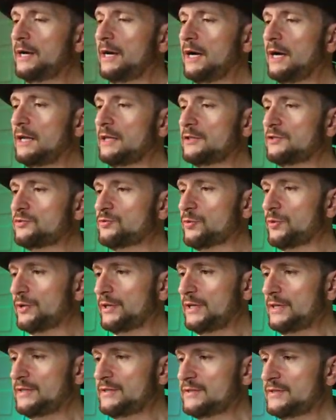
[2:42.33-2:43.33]
Collins
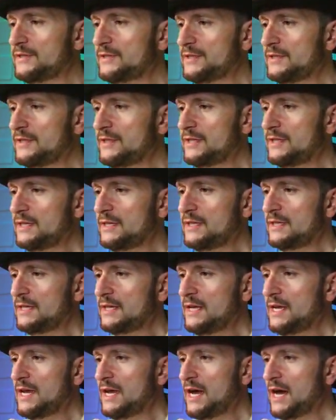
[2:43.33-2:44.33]
rookies.
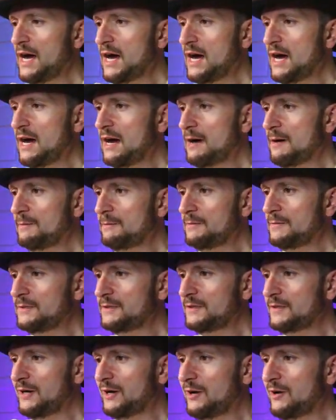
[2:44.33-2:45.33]

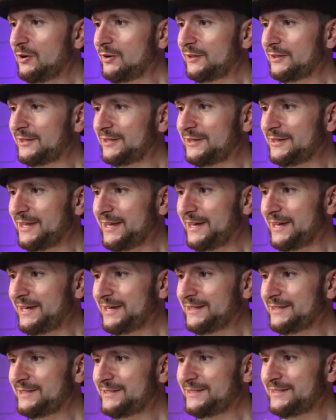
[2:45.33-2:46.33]
Oh, look at
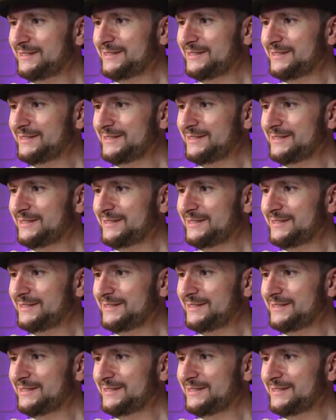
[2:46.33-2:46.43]
that.